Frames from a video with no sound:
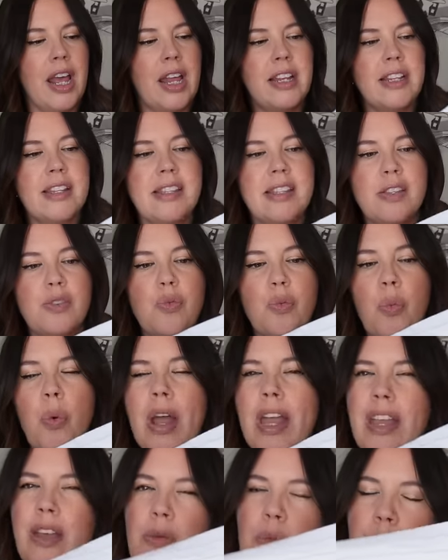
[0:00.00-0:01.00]
And it's this
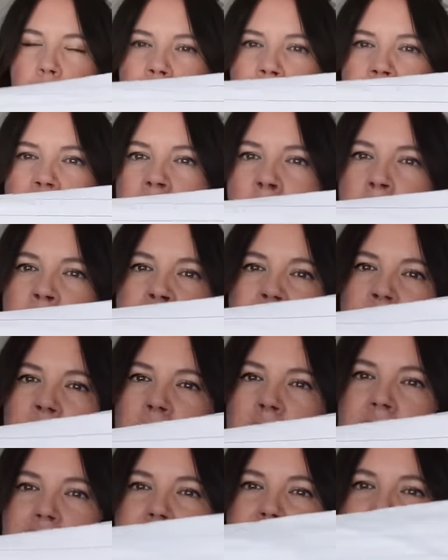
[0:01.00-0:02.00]
white with
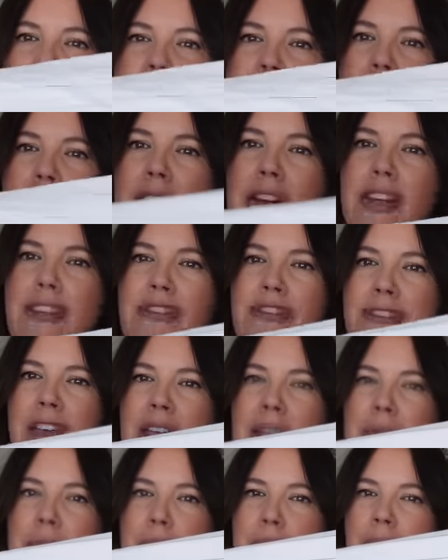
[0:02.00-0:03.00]
like a very
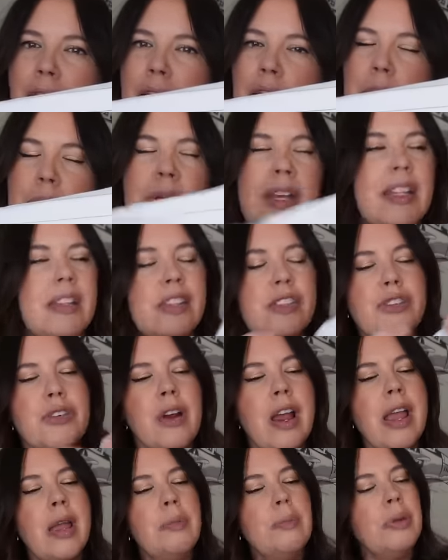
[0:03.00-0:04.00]
faint black
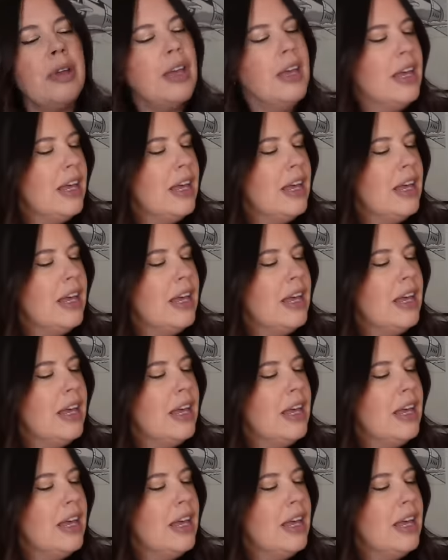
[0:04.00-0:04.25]
pinstripe.